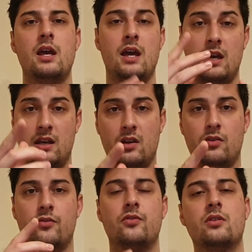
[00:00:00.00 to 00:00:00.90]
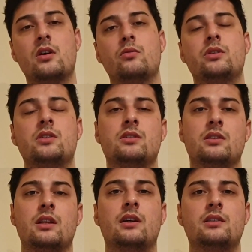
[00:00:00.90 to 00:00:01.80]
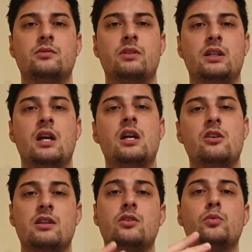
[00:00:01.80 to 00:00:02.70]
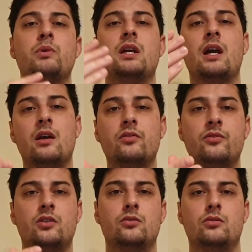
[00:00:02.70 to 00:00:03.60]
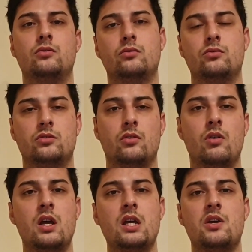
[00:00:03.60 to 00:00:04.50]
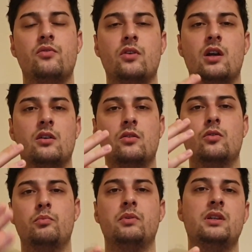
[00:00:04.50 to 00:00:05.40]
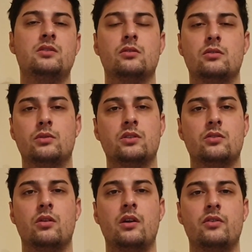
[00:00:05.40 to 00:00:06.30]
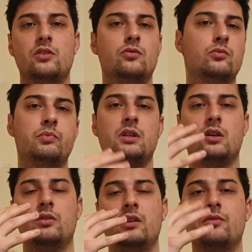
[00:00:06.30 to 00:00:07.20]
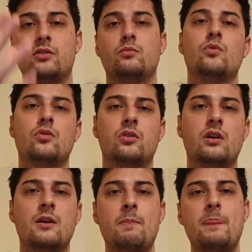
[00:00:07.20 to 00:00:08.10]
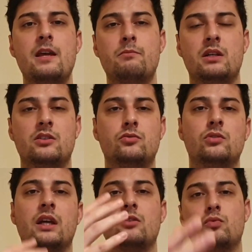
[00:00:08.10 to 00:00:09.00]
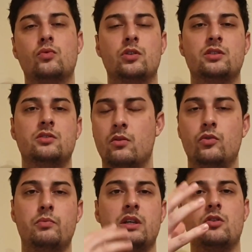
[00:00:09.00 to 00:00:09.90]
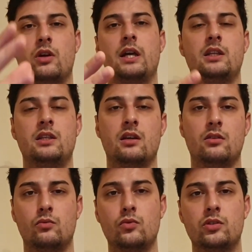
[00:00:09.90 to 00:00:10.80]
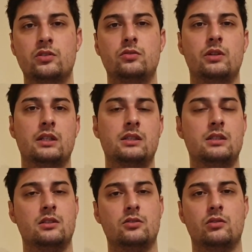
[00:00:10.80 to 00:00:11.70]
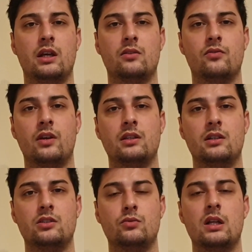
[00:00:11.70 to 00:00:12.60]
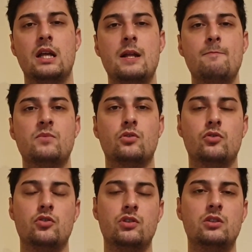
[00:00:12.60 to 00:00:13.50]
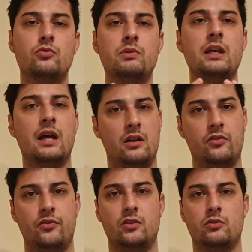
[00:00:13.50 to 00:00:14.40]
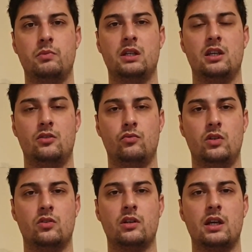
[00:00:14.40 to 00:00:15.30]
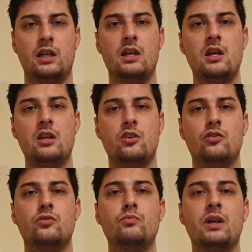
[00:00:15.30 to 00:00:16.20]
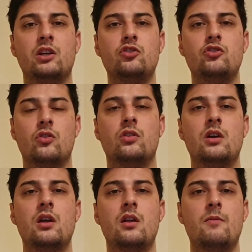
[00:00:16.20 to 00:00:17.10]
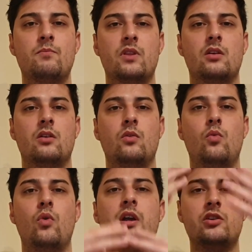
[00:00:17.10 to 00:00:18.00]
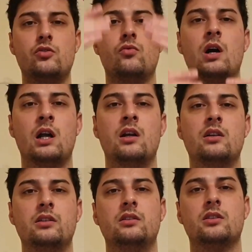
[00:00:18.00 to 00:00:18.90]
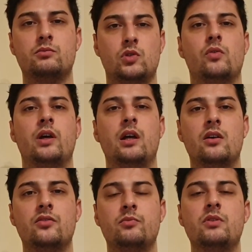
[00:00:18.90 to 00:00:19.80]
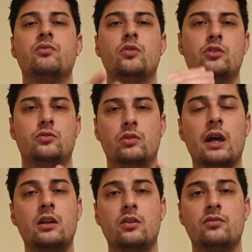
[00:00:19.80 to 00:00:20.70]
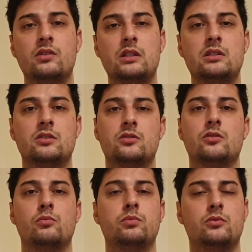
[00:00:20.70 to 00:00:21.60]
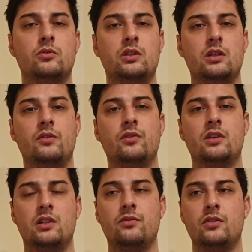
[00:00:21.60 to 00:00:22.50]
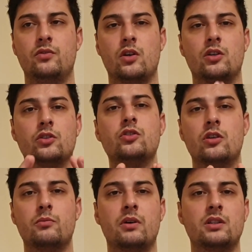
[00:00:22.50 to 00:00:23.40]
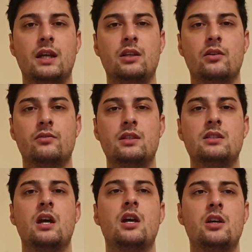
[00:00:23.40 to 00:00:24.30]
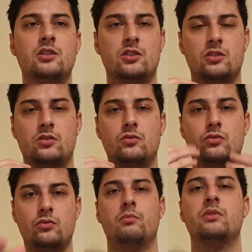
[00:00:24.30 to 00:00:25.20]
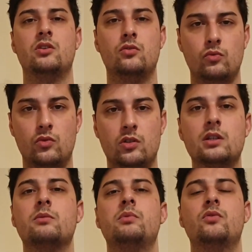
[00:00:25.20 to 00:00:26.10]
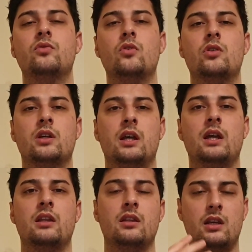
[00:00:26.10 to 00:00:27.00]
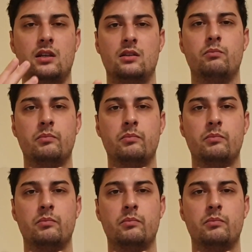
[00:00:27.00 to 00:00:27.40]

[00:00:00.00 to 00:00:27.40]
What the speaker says: health, which is the next thing. You need to be healthy to do so. If you are obese or whatsoever, you'll be even more, because you will get worse. It will make your ADL worse. You get easier to get fatter as well. So you need to be healthy to begin with. Okay, you need to make sure where you are in terms of health before you do any of this. So if you are not sure about any of this, just do a blood work before, and then